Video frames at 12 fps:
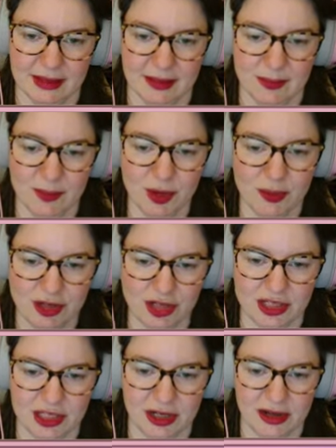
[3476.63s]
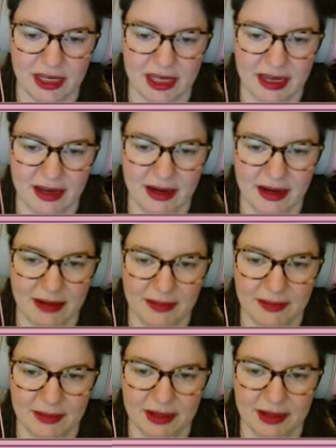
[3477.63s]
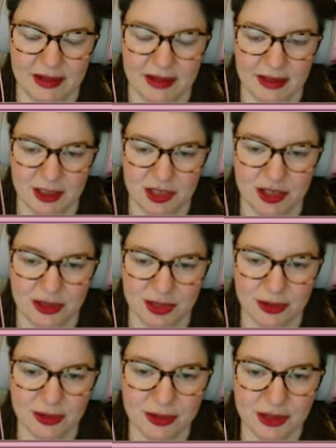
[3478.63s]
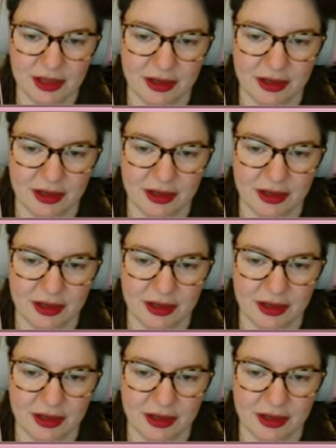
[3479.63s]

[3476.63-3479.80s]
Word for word: Mum just slowly getting sozzled.